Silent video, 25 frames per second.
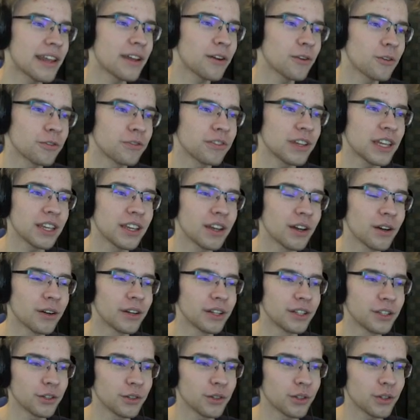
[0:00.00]
little feet
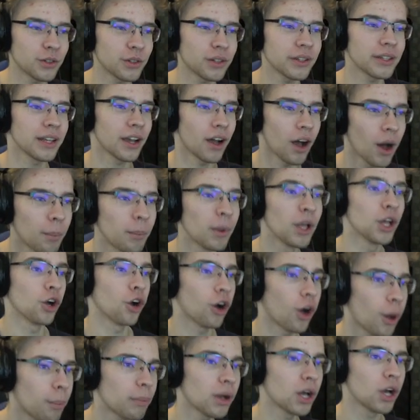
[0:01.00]
going do do do hop
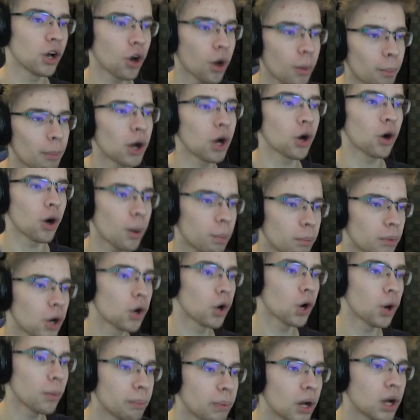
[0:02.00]
hop hop hop
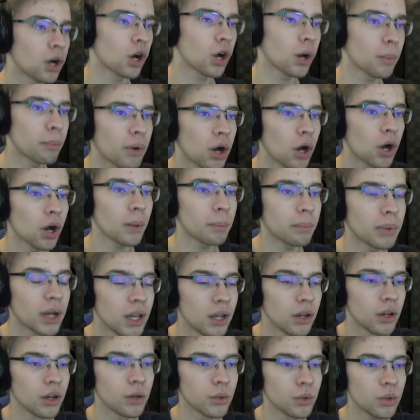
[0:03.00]
hop hop hop
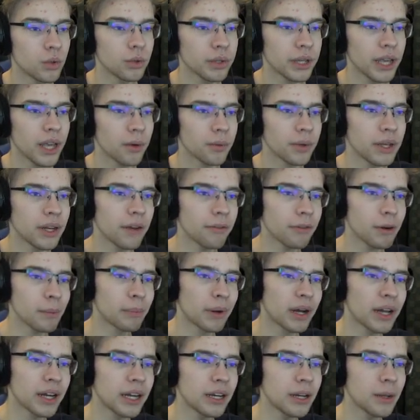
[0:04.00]
Oh yeah, we never
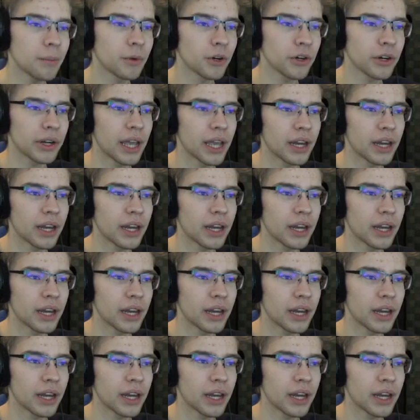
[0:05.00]
bought any more